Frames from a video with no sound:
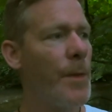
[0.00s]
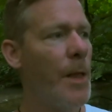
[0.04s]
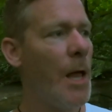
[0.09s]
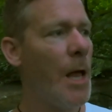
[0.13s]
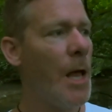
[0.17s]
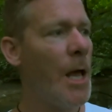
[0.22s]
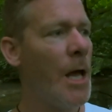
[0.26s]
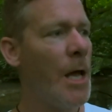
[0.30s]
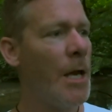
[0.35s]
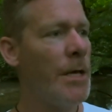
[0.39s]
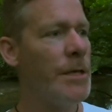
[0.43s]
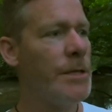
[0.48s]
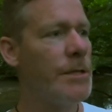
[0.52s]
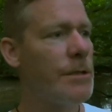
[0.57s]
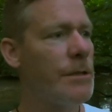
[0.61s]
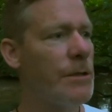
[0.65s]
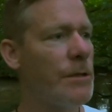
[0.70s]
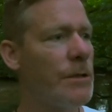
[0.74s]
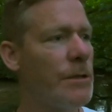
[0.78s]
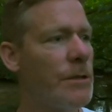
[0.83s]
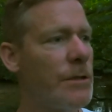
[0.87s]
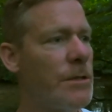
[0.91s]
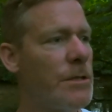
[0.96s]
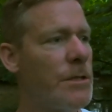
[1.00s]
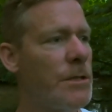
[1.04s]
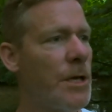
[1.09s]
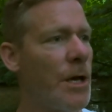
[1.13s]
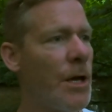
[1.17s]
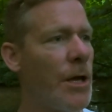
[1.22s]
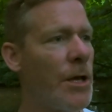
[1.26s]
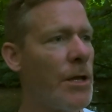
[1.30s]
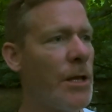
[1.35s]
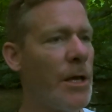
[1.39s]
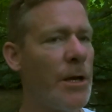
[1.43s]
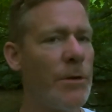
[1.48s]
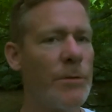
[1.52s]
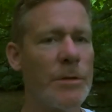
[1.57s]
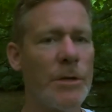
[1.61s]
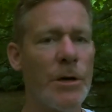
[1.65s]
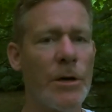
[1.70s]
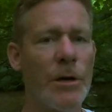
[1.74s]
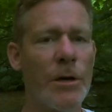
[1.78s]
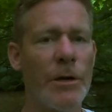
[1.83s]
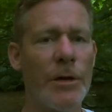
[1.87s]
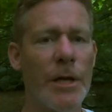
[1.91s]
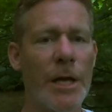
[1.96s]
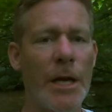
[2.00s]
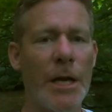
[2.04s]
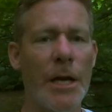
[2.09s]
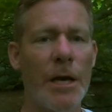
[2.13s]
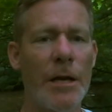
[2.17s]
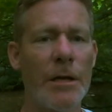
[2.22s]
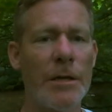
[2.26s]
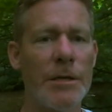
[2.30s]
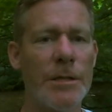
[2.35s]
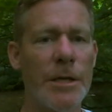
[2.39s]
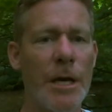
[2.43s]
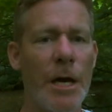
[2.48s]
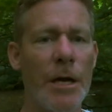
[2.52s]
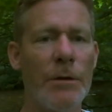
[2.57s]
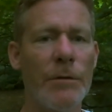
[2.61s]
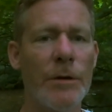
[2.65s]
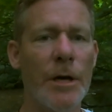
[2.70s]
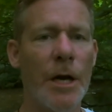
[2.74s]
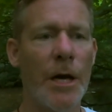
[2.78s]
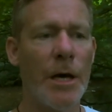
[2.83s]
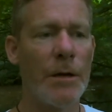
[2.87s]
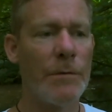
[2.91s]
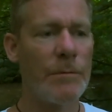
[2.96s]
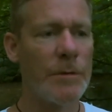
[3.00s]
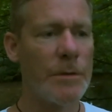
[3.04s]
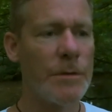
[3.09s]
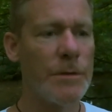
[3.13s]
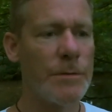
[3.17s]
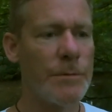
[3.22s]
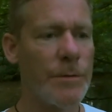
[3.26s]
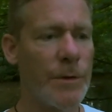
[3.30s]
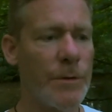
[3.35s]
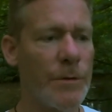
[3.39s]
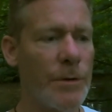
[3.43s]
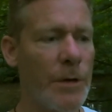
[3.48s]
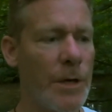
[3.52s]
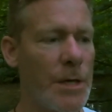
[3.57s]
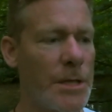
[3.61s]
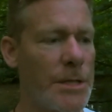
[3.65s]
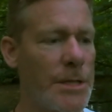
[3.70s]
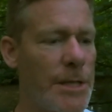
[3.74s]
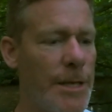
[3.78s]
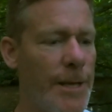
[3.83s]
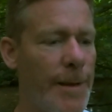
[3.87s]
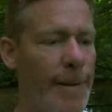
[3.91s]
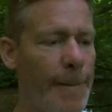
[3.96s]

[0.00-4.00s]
And so that was kind of get out of jail card, which was real nice.